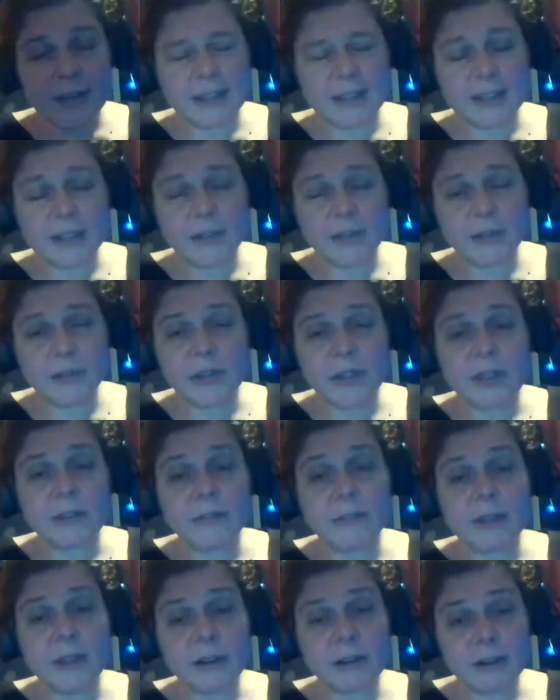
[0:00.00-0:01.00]
Yes,
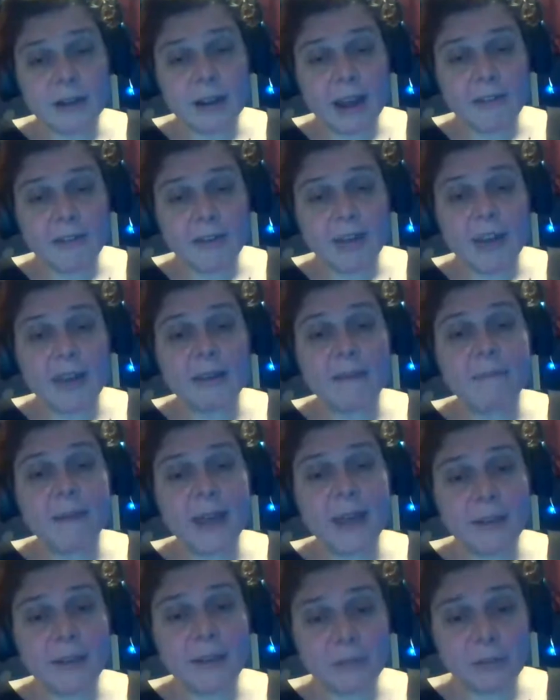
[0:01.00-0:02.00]
including we are having a
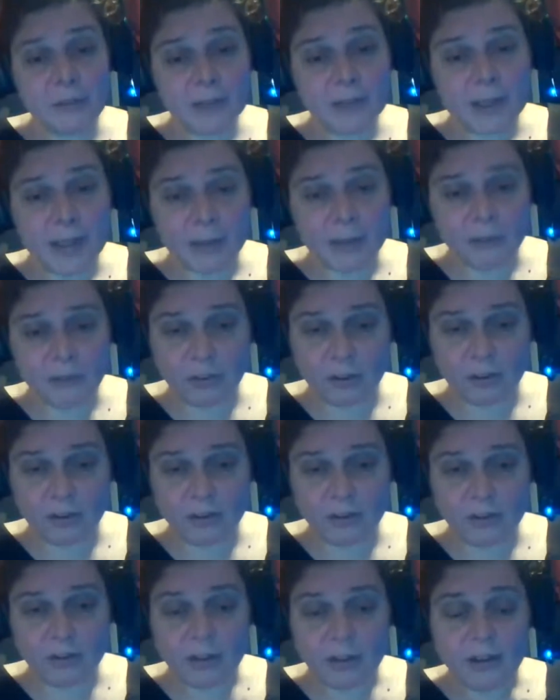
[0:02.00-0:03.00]
major
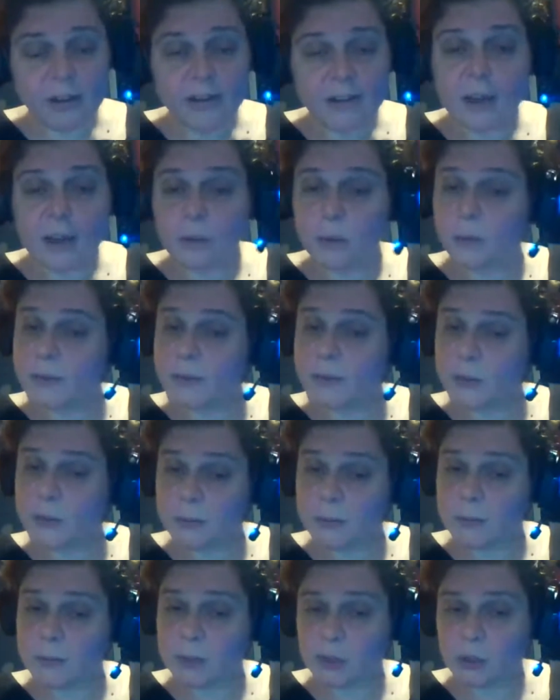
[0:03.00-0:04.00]
legend that will
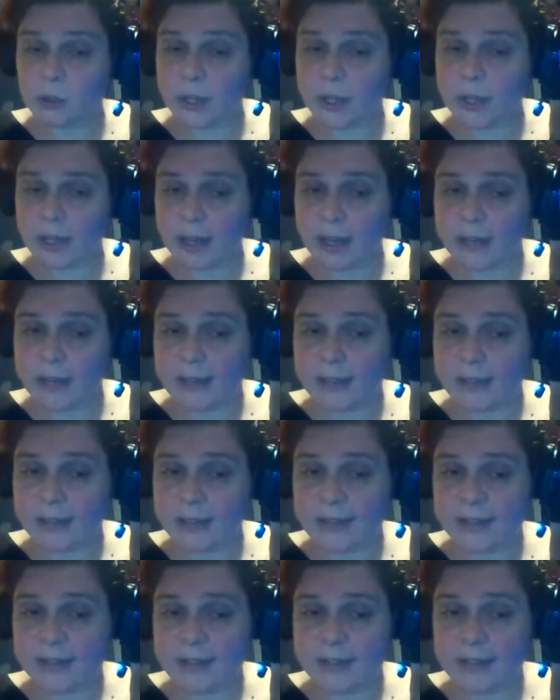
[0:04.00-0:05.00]
soon be joining
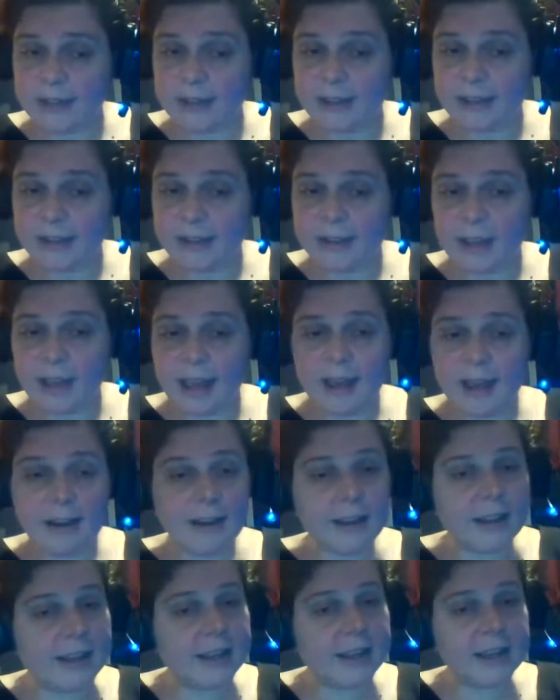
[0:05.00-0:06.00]
us. And
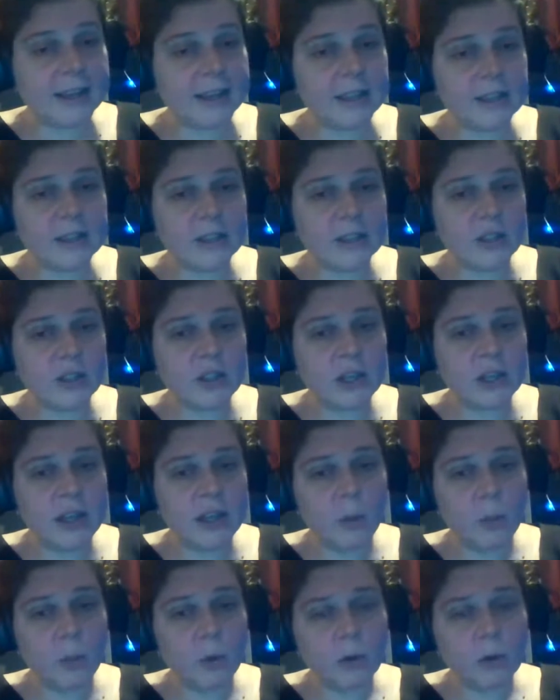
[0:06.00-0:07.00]
he is
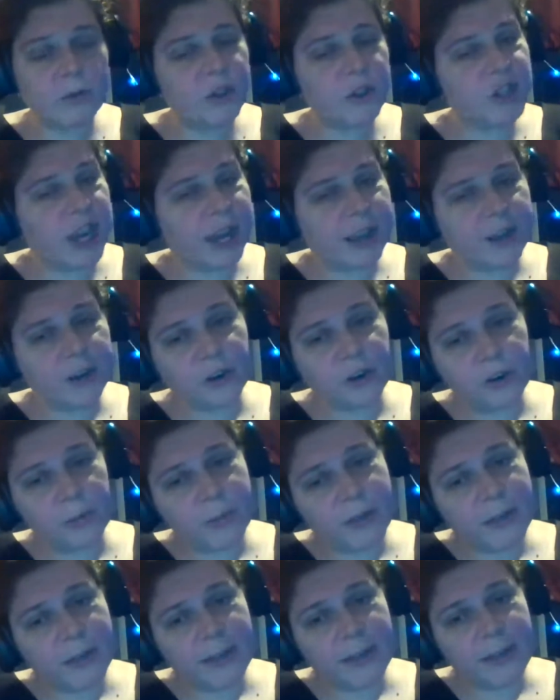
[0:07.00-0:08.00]
worked with Jack
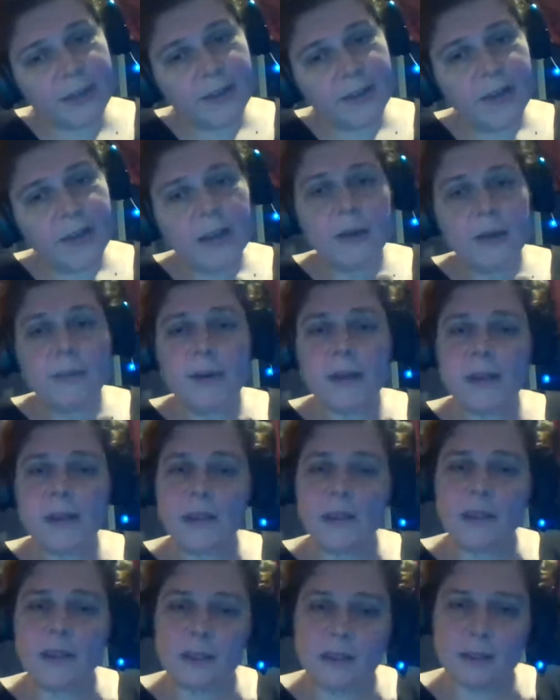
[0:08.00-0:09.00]
Kirby,
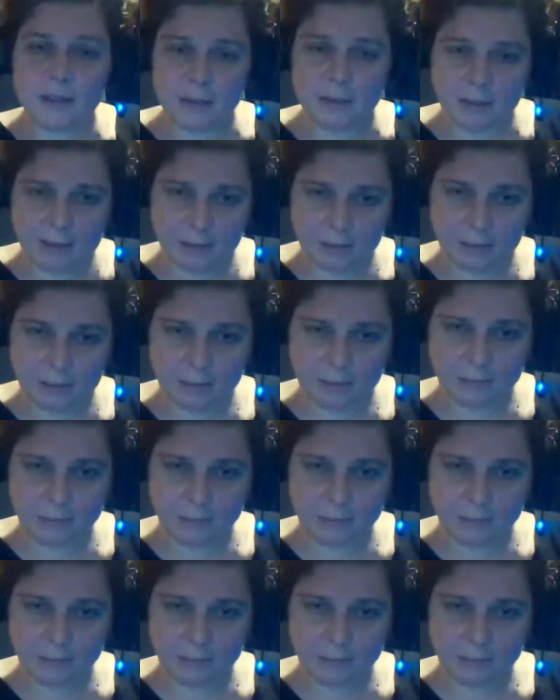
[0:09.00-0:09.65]
with the